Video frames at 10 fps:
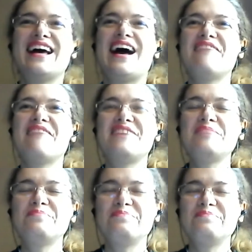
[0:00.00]
I'm
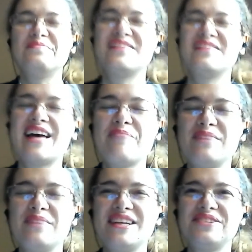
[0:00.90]
very
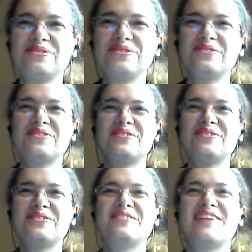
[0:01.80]
happy
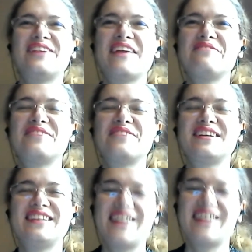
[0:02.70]
to have
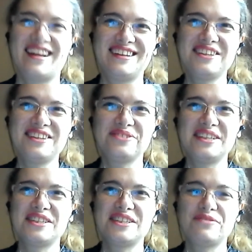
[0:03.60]
the honor to
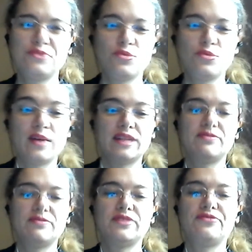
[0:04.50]
interview one of
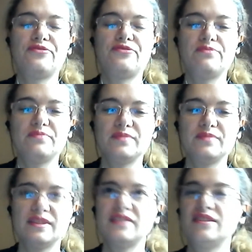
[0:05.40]

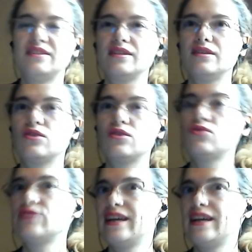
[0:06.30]
the
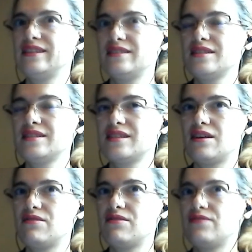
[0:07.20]
co-writers
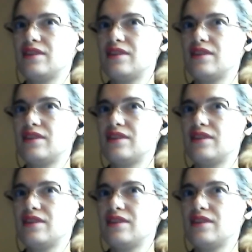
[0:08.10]
of